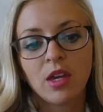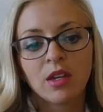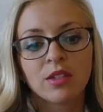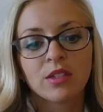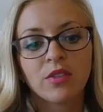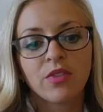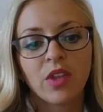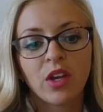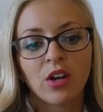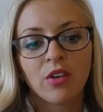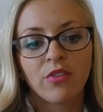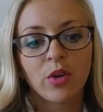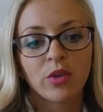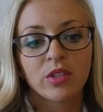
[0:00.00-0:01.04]
Because if they
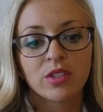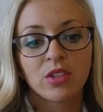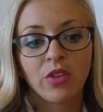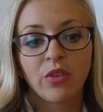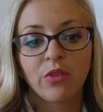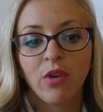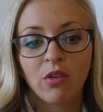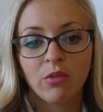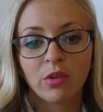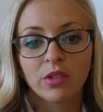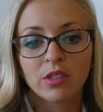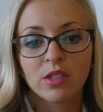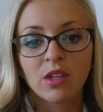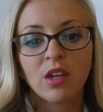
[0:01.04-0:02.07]
are focused on the wrong
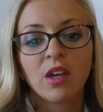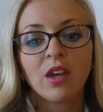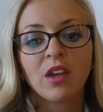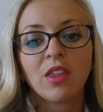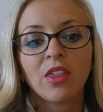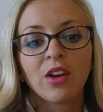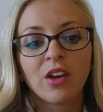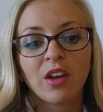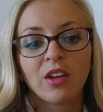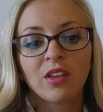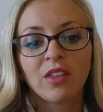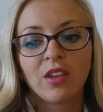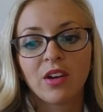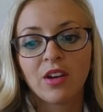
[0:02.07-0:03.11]
ones,
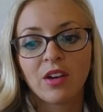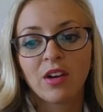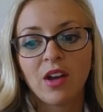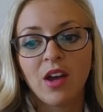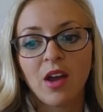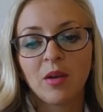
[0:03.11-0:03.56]
their